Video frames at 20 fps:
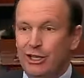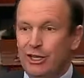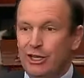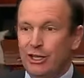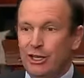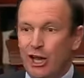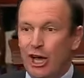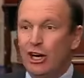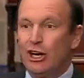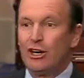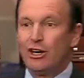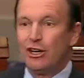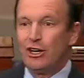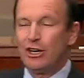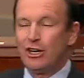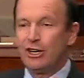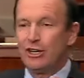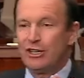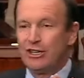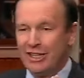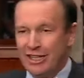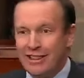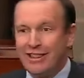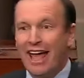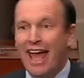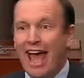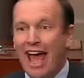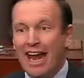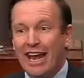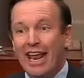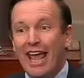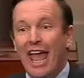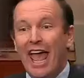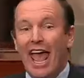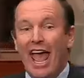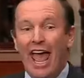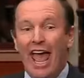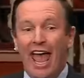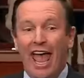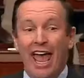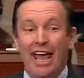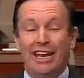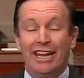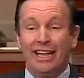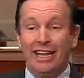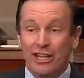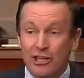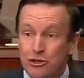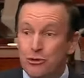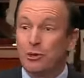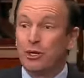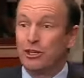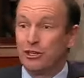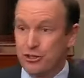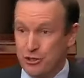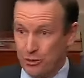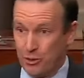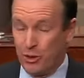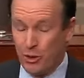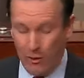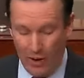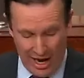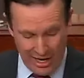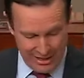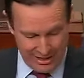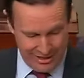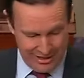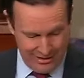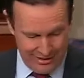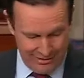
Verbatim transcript: Qatar did that at Israel's request.